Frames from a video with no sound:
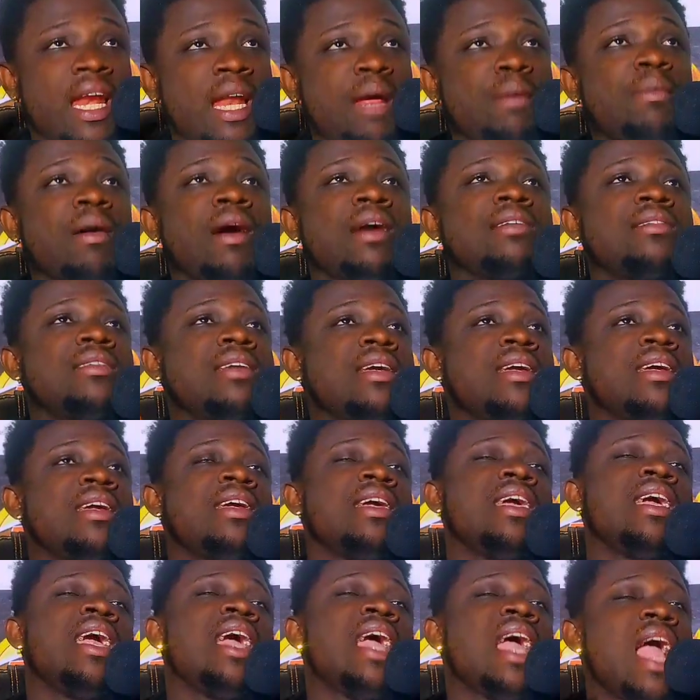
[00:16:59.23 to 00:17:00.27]
man say
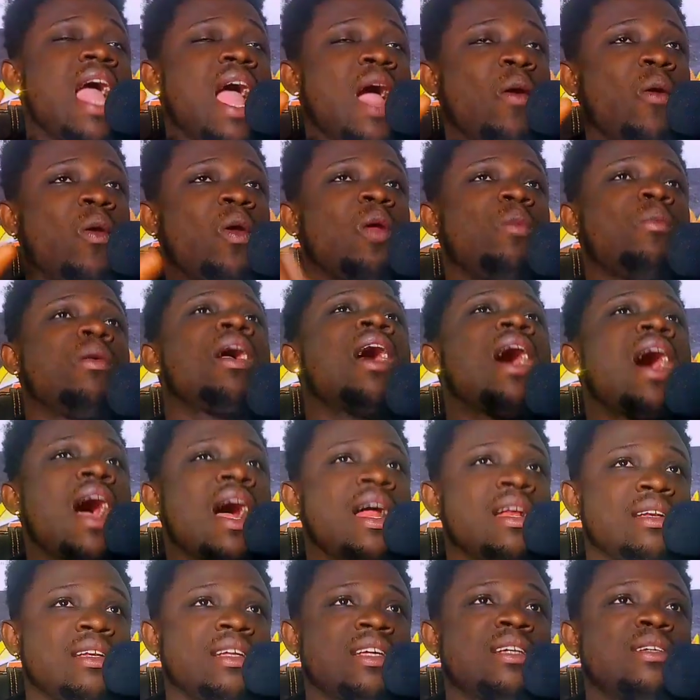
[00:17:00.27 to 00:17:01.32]
economic
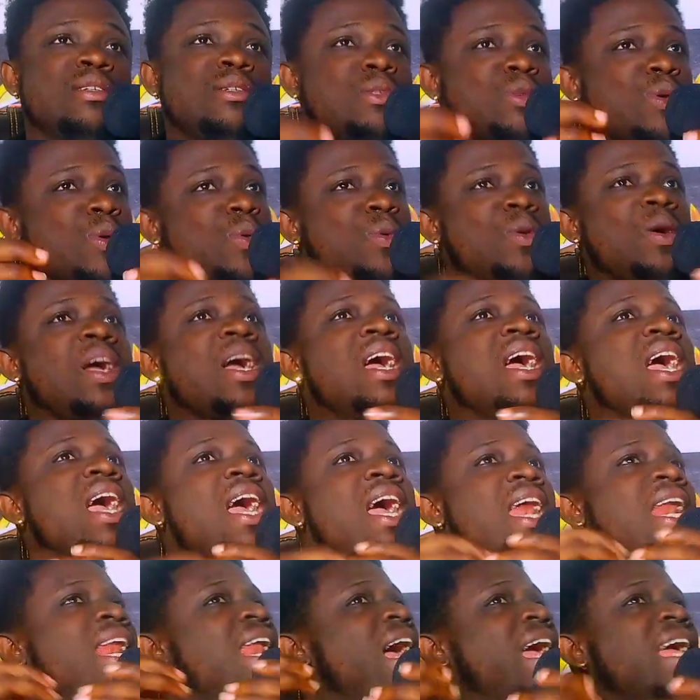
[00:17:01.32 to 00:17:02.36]
hard. So
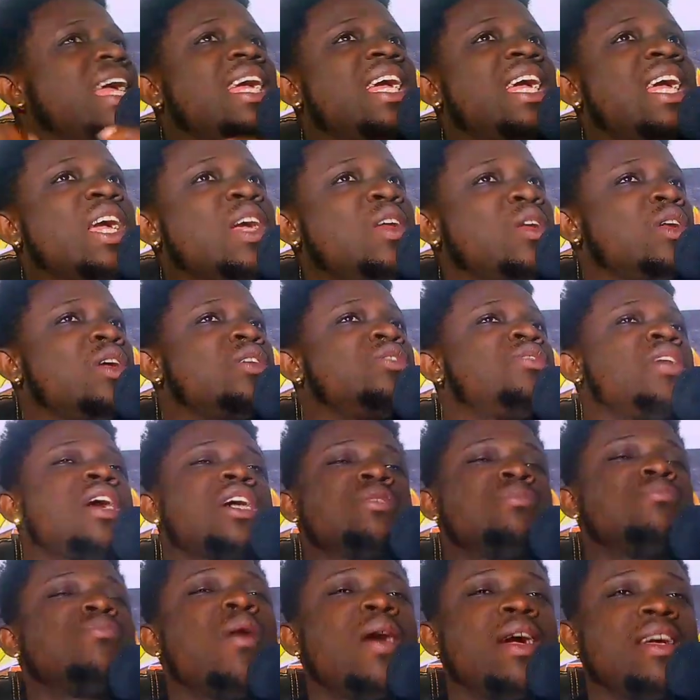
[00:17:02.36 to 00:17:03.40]
like the
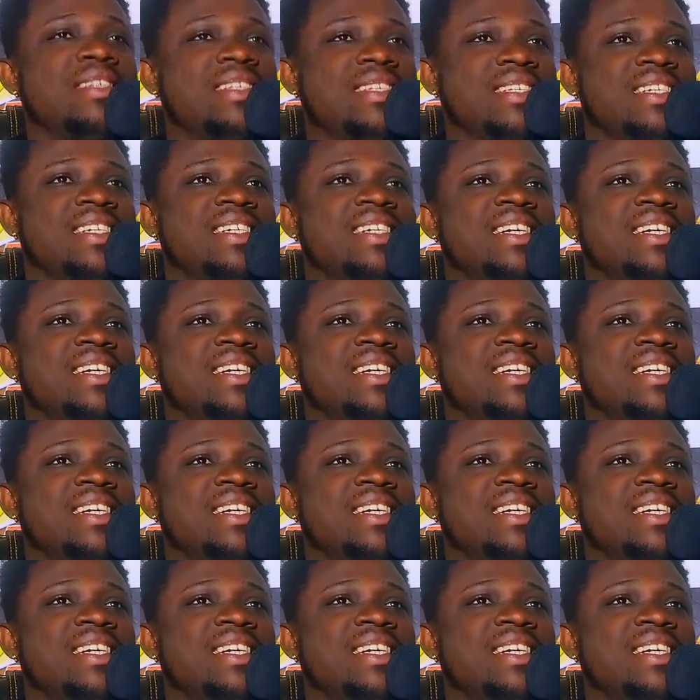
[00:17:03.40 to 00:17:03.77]
trust boys.